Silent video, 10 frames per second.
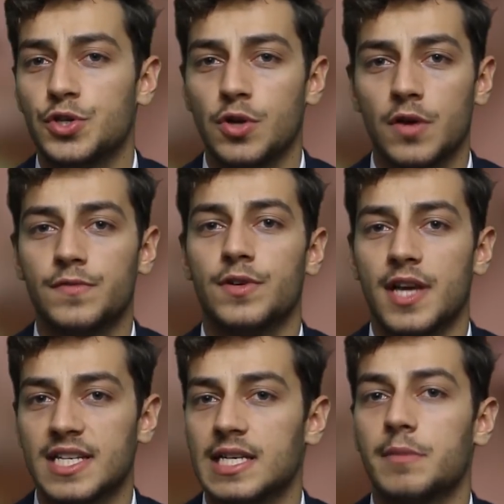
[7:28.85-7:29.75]
should not
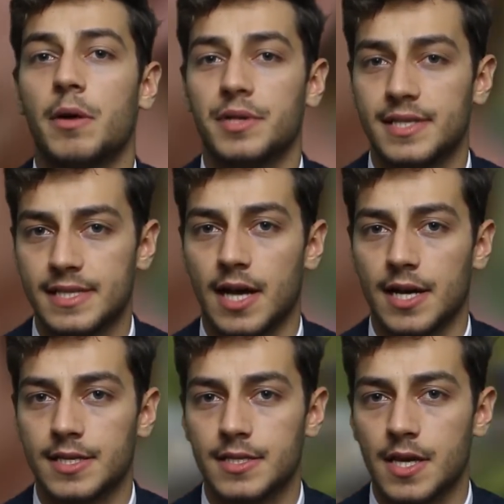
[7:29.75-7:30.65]
forget about its
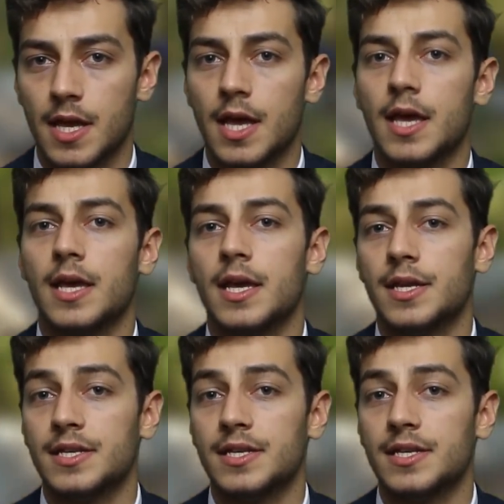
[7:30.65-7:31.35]
size. It